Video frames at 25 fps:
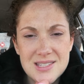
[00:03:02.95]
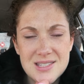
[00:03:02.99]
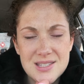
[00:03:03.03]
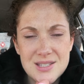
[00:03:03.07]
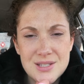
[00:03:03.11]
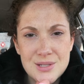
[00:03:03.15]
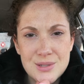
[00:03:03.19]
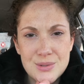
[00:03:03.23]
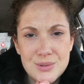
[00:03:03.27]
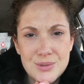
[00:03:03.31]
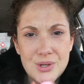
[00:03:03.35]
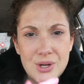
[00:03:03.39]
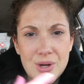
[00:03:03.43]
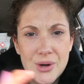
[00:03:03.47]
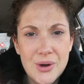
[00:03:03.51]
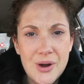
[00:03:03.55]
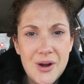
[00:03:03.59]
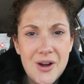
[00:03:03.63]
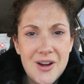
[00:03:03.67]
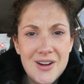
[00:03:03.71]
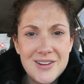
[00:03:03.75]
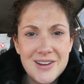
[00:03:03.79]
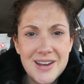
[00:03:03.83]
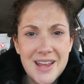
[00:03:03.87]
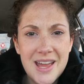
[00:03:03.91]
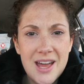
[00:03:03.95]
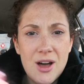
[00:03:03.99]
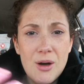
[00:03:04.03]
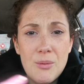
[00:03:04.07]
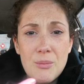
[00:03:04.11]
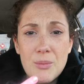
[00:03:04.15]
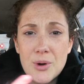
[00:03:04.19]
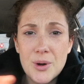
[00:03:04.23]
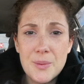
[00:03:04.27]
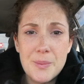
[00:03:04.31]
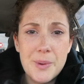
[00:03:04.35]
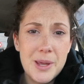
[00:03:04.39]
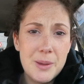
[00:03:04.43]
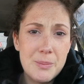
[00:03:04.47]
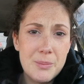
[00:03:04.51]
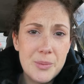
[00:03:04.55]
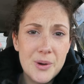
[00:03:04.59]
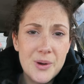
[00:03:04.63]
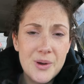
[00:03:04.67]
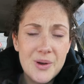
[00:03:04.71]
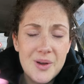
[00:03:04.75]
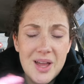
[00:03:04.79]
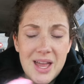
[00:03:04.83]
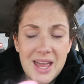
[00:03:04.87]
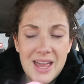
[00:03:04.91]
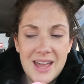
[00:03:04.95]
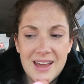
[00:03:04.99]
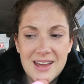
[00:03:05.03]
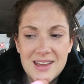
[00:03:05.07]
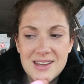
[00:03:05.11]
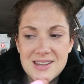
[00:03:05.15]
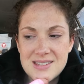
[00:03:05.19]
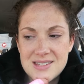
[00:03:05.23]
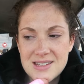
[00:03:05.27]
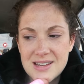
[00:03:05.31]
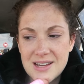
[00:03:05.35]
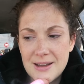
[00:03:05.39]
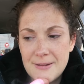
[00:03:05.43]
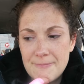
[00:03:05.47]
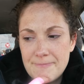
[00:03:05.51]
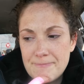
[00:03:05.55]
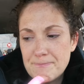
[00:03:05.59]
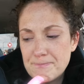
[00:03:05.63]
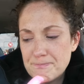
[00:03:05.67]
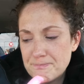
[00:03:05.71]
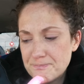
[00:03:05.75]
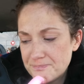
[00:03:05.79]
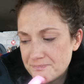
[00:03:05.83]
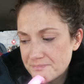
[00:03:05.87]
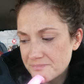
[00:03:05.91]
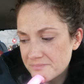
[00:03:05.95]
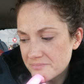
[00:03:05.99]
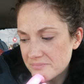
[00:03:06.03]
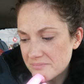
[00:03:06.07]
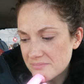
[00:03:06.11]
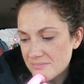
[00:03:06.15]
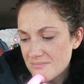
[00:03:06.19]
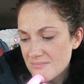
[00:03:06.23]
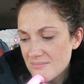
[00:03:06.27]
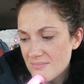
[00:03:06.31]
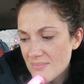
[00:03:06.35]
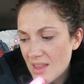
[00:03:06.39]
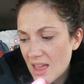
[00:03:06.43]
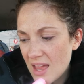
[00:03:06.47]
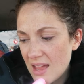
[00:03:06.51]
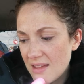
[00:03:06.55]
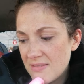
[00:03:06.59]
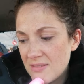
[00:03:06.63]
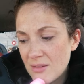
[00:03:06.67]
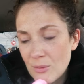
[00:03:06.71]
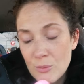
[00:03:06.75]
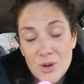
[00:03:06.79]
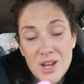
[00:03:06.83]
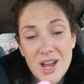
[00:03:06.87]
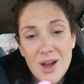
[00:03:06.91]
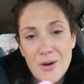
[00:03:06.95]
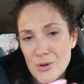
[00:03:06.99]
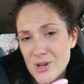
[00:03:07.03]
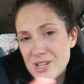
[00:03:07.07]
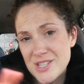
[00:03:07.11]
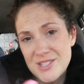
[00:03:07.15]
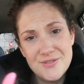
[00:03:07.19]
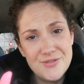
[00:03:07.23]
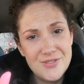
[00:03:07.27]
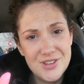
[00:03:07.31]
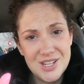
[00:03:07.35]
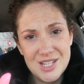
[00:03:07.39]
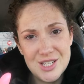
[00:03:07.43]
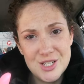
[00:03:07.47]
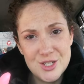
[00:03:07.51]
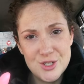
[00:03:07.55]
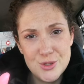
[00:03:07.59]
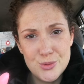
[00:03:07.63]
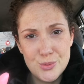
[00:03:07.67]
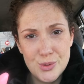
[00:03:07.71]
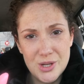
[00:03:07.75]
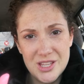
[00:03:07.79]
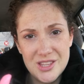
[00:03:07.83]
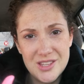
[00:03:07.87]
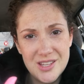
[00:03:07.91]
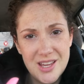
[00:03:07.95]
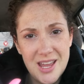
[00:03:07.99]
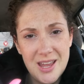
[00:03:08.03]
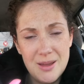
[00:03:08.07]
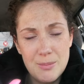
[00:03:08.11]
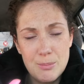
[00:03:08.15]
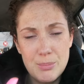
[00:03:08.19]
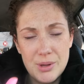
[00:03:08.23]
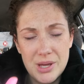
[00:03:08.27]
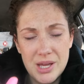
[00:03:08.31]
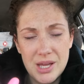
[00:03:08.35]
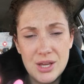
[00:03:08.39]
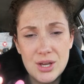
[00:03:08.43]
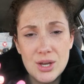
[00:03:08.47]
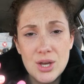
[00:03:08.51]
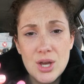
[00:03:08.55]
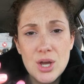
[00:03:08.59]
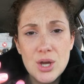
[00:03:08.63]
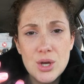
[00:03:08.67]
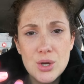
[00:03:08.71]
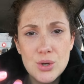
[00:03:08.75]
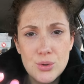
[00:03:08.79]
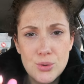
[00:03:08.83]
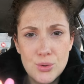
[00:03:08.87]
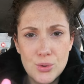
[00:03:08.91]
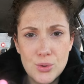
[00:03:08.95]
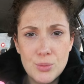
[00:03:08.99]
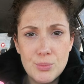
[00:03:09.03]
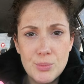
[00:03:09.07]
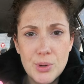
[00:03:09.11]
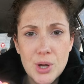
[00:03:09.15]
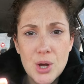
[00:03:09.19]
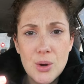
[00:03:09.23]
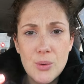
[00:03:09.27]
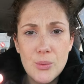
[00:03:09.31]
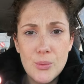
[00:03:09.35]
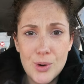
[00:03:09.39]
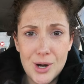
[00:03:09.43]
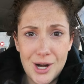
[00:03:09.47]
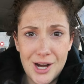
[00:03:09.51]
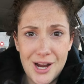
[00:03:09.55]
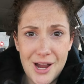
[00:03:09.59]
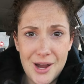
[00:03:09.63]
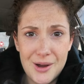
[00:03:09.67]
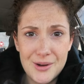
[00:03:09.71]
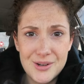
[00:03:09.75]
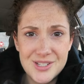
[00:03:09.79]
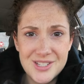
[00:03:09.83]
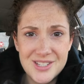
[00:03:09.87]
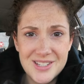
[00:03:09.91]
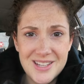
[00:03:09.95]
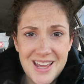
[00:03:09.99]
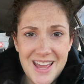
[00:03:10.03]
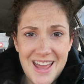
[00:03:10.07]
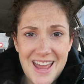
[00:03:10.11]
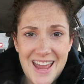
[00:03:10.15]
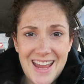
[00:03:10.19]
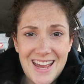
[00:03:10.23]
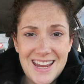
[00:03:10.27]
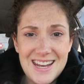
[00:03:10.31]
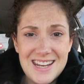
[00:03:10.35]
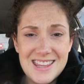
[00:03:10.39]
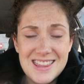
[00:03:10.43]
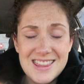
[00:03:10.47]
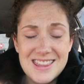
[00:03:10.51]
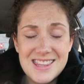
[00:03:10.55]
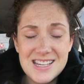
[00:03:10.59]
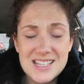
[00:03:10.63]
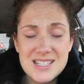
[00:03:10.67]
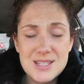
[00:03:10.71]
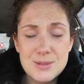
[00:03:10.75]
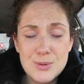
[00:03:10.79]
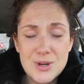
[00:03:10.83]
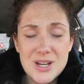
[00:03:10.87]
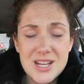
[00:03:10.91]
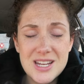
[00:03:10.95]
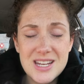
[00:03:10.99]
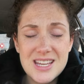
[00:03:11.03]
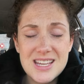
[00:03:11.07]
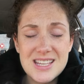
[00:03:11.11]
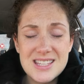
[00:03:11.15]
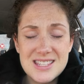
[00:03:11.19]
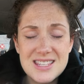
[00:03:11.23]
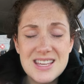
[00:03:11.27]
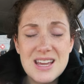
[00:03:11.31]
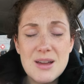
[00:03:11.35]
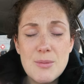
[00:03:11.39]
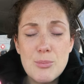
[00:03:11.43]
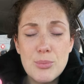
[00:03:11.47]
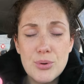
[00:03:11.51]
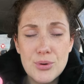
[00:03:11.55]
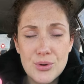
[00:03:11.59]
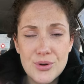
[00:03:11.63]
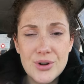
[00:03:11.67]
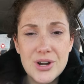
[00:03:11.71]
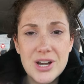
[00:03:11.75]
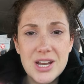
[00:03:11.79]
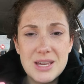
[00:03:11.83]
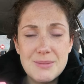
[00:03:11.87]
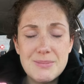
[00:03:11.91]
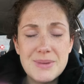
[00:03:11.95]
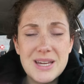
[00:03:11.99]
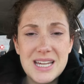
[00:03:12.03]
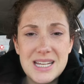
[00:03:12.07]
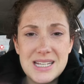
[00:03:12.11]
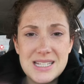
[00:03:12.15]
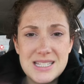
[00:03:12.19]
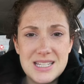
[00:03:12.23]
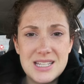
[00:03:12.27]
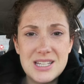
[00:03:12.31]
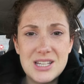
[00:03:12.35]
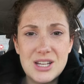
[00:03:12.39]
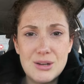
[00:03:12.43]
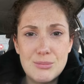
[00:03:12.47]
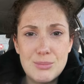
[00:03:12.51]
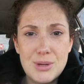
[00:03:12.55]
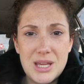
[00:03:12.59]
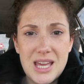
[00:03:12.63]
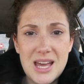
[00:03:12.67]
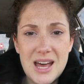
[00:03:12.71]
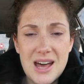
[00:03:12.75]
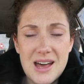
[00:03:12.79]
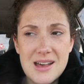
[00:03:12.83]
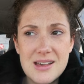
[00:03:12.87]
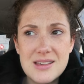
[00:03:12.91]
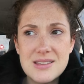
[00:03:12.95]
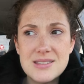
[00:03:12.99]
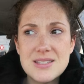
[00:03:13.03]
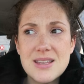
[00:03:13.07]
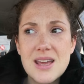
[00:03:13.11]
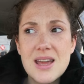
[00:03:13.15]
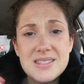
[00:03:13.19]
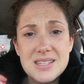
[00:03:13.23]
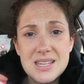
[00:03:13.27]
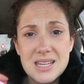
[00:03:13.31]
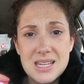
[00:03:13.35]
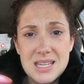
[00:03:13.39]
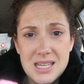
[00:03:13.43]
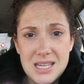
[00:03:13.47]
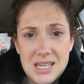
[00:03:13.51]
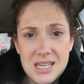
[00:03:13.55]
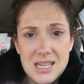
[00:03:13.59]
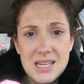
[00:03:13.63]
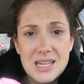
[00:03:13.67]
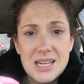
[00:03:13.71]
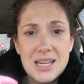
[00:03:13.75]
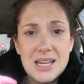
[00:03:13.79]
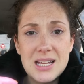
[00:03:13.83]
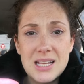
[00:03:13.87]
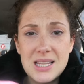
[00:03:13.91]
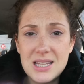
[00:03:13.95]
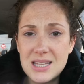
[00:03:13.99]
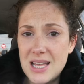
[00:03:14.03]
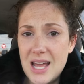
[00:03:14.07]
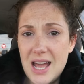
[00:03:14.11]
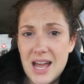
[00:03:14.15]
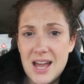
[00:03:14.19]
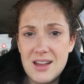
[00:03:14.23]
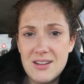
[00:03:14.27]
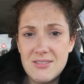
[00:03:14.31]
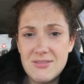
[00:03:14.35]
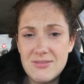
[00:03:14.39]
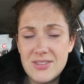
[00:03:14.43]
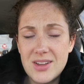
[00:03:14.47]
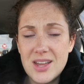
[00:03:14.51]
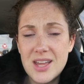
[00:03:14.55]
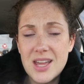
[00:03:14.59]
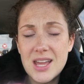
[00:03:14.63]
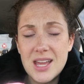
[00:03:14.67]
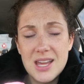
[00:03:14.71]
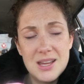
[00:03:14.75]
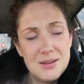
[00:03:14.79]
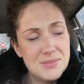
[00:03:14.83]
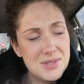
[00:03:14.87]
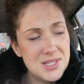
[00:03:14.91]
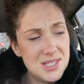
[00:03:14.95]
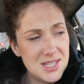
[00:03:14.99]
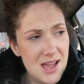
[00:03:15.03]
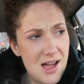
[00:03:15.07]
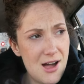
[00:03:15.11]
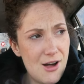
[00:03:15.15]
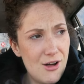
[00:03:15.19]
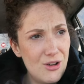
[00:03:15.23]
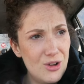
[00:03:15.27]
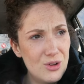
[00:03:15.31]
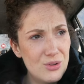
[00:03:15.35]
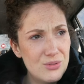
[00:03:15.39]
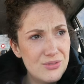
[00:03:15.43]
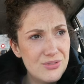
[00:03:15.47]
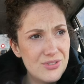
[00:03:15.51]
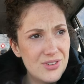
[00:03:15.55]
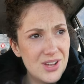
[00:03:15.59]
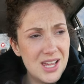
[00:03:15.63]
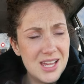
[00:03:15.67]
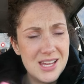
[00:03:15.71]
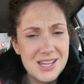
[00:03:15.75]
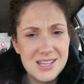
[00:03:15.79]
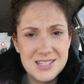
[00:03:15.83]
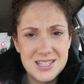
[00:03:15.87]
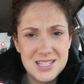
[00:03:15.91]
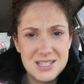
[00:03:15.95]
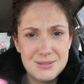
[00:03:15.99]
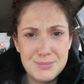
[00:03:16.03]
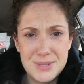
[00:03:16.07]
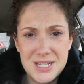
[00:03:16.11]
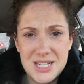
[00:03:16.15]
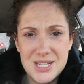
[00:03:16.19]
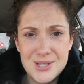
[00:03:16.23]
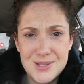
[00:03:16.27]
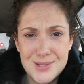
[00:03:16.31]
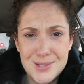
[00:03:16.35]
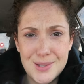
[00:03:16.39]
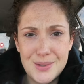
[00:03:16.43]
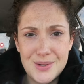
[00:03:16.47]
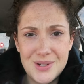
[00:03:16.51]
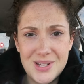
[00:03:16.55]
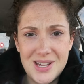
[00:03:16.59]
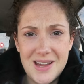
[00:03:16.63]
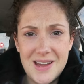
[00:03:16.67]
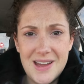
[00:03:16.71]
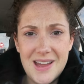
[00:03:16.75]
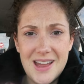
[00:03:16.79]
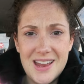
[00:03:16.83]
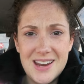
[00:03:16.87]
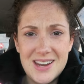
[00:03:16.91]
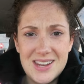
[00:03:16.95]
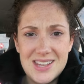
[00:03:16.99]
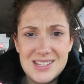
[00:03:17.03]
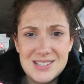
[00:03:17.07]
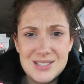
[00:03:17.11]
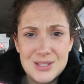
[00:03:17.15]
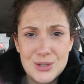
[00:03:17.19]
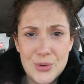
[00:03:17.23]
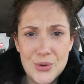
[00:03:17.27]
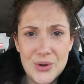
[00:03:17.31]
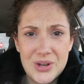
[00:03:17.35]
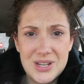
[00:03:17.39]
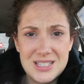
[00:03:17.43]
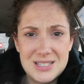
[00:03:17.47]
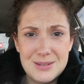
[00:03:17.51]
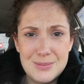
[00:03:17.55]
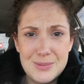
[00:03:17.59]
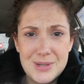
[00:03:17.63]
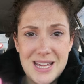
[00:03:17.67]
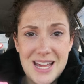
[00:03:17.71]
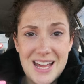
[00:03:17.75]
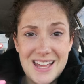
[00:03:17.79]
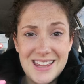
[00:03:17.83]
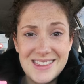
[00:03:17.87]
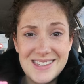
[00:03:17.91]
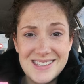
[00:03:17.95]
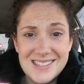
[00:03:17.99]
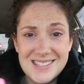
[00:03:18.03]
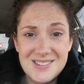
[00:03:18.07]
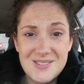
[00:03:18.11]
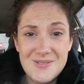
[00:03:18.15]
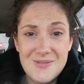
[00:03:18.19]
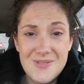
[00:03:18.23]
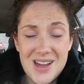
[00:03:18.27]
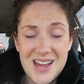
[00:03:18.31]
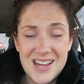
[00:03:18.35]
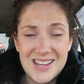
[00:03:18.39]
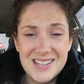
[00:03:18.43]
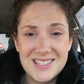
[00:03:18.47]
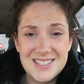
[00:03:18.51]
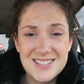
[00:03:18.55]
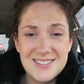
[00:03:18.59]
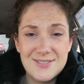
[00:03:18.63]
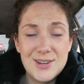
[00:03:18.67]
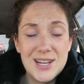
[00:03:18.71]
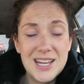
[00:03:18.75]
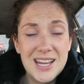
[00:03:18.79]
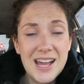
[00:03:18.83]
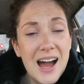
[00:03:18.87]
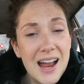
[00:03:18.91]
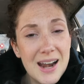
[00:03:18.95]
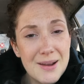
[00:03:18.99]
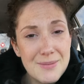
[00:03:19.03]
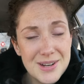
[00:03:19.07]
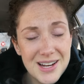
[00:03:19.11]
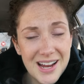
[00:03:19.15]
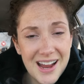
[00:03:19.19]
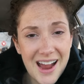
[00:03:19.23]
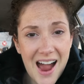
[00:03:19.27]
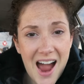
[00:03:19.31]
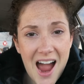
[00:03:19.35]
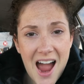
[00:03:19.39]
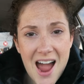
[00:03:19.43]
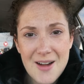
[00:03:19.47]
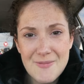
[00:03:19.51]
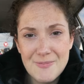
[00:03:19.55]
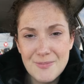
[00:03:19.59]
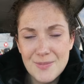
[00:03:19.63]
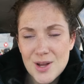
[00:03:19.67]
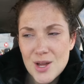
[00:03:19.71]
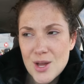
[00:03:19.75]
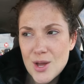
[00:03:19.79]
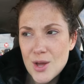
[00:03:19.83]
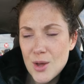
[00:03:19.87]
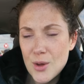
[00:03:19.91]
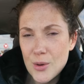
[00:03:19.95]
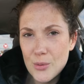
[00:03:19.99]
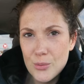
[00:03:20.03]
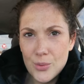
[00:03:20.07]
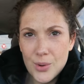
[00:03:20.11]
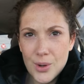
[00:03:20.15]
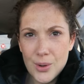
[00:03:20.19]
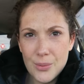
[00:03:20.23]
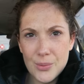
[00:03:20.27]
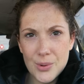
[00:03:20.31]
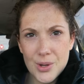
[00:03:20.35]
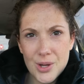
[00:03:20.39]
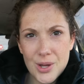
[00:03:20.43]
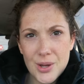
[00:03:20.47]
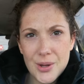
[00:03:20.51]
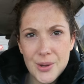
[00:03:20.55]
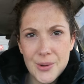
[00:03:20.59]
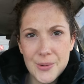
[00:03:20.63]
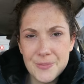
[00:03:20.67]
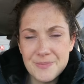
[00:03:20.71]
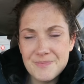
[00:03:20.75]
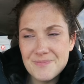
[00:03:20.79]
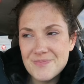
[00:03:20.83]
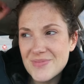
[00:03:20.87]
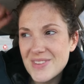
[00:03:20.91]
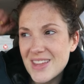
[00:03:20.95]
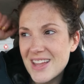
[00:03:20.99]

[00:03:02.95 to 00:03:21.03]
us to go out and help more people. And um, and then we always finished with a big group workout. And this one is a pretty big deal because Sagi Kalev himself is in Minnesota and he's going to be at this event. We got him to come! Woo woo!